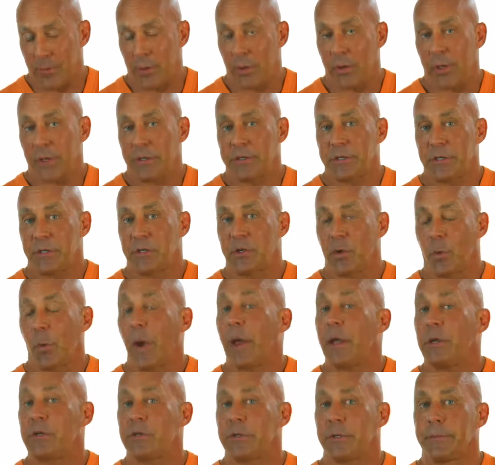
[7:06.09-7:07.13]
You got a
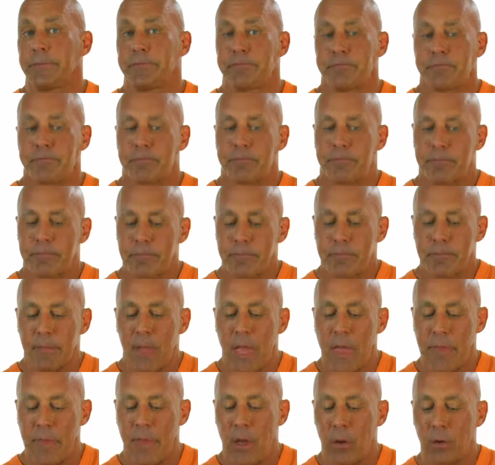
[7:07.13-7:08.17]
situation,
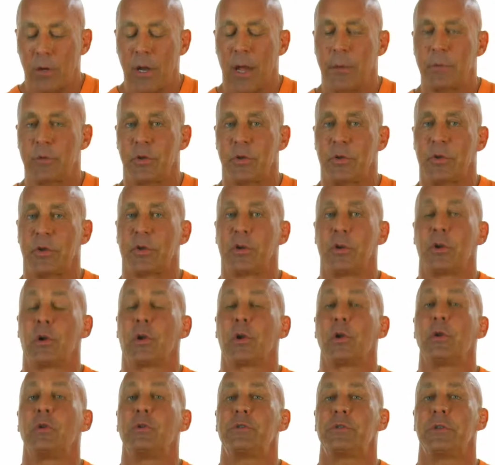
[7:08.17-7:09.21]
and they'll come to the
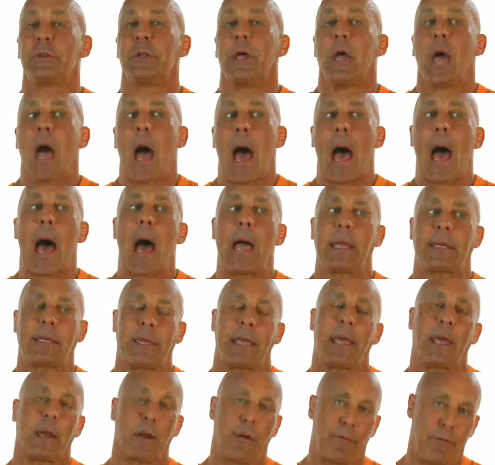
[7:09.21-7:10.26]
conclusion, I
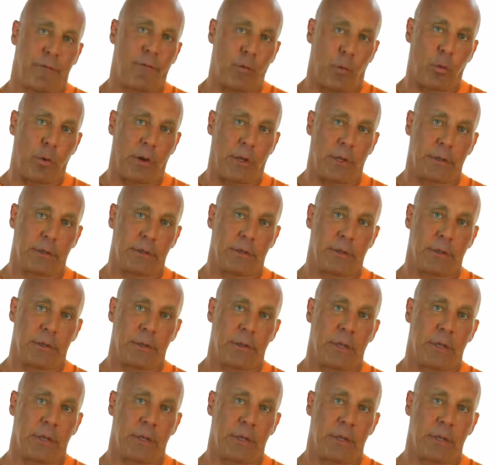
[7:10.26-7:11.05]
can't afford it.